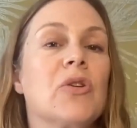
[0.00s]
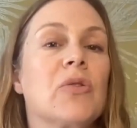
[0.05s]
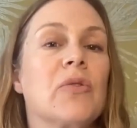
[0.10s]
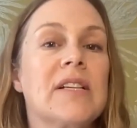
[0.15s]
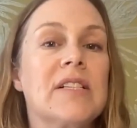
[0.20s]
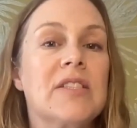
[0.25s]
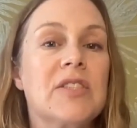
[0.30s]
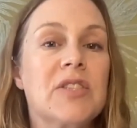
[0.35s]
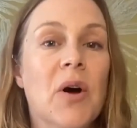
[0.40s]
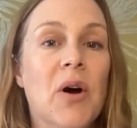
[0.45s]
your
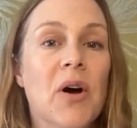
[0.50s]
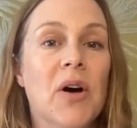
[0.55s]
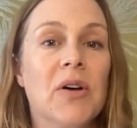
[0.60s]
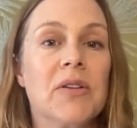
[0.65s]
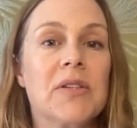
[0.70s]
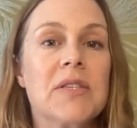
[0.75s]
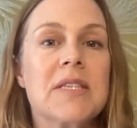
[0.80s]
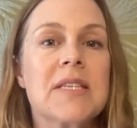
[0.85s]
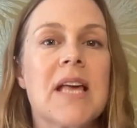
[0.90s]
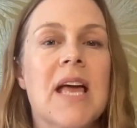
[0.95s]

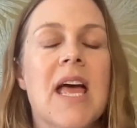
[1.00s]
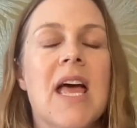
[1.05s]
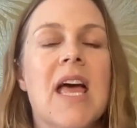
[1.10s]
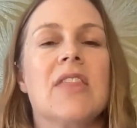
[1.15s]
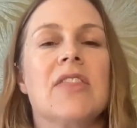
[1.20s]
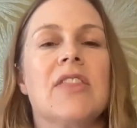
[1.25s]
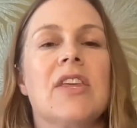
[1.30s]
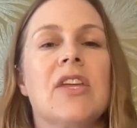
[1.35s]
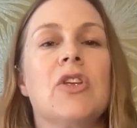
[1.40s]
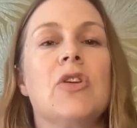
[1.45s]
results,
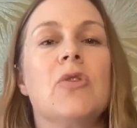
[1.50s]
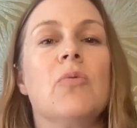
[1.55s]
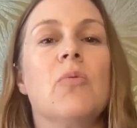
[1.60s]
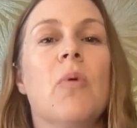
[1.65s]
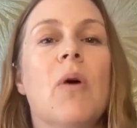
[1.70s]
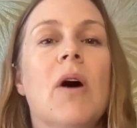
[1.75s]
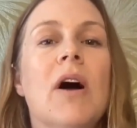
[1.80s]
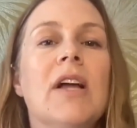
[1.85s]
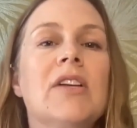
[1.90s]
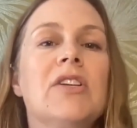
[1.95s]
then you
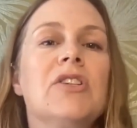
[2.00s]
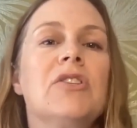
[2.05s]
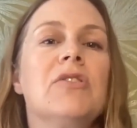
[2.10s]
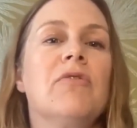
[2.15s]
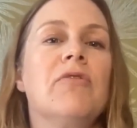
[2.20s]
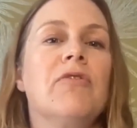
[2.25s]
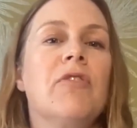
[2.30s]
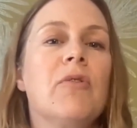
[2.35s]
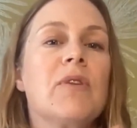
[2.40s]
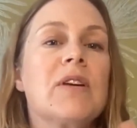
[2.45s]
want to
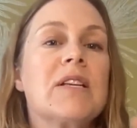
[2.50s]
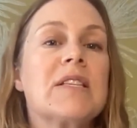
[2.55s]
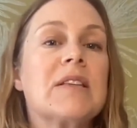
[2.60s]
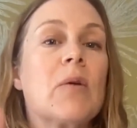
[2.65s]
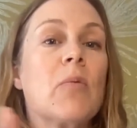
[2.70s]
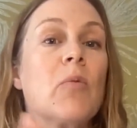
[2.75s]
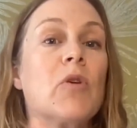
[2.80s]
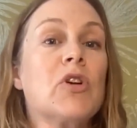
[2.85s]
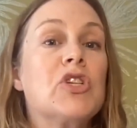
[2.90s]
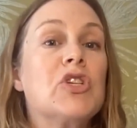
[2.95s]
focus
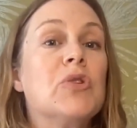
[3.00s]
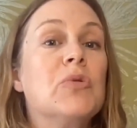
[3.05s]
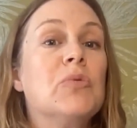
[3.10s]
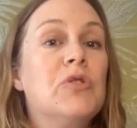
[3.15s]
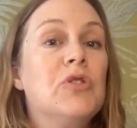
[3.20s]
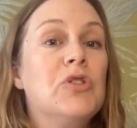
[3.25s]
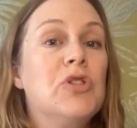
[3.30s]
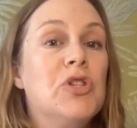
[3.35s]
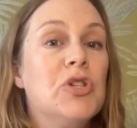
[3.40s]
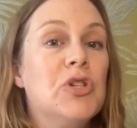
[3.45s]
on what you
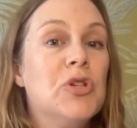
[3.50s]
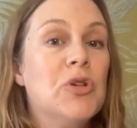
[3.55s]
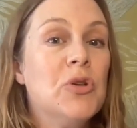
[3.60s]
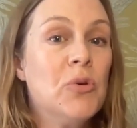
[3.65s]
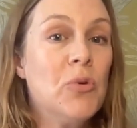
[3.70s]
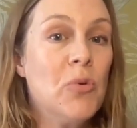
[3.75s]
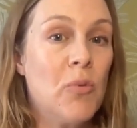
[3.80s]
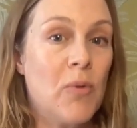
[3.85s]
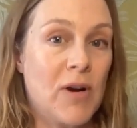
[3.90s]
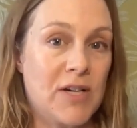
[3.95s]

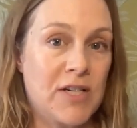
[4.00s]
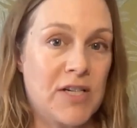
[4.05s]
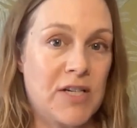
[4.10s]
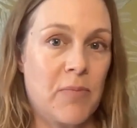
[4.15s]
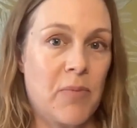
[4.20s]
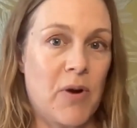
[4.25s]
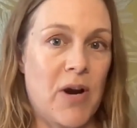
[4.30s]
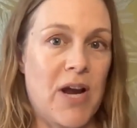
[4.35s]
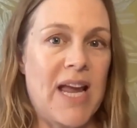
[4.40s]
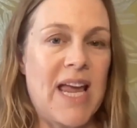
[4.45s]
do want to
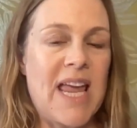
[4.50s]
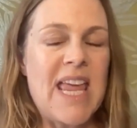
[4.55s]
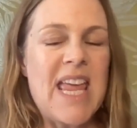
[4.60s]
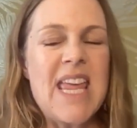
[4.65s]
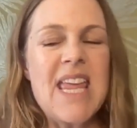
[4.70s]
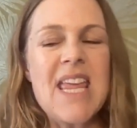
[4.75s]
bring,